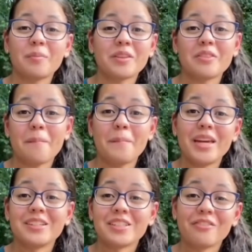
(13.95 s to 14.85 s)
something that
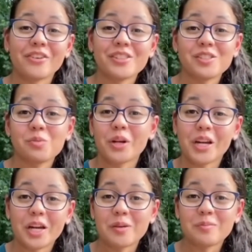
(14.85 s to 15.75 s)
made a difference when
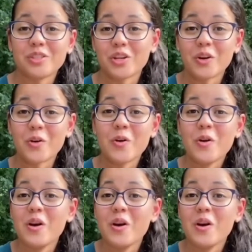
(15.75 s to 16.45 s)
it came to